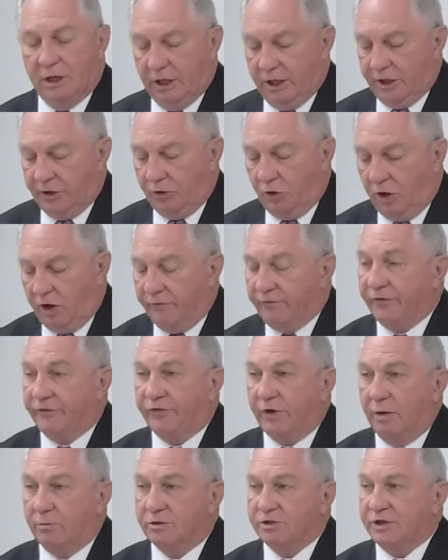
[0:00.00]
and all of our
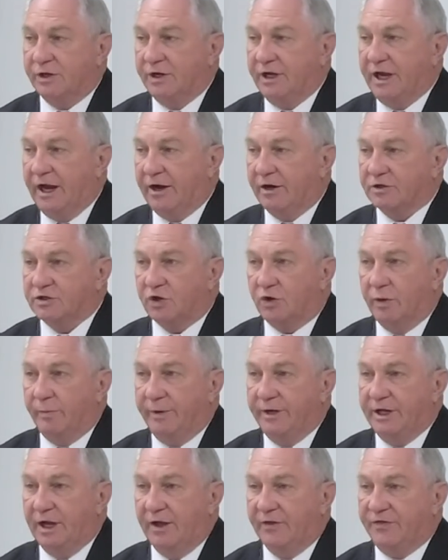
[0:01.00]
troubles and cares are going
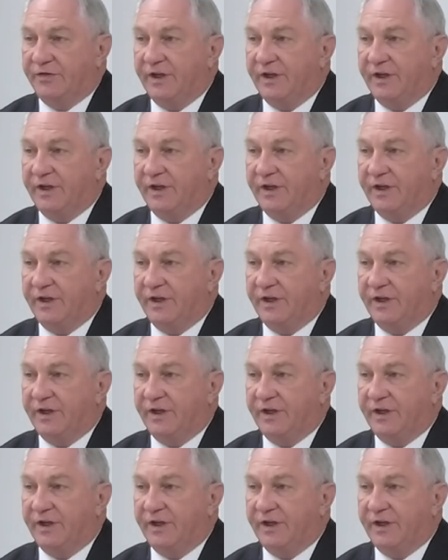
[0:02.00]
to be done.